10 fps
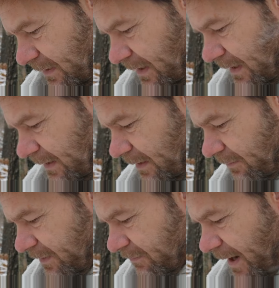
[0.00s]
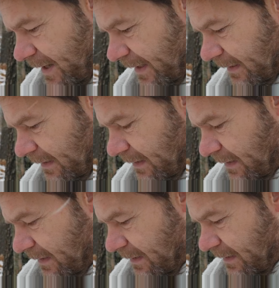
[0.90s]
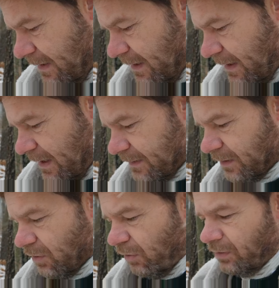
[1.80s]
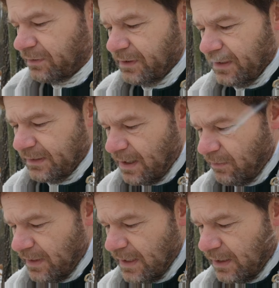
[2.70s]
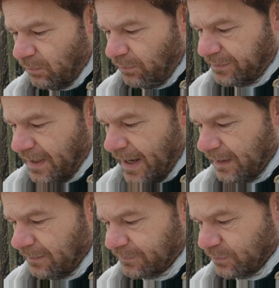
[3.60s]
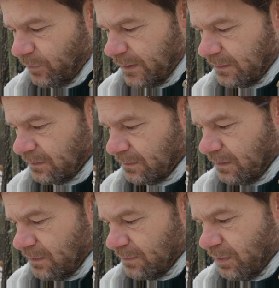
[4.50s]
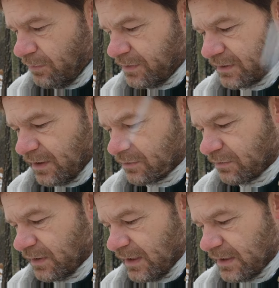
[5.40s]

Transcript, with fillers: And here he's writing, The cold now equaled that of Sweden, though this country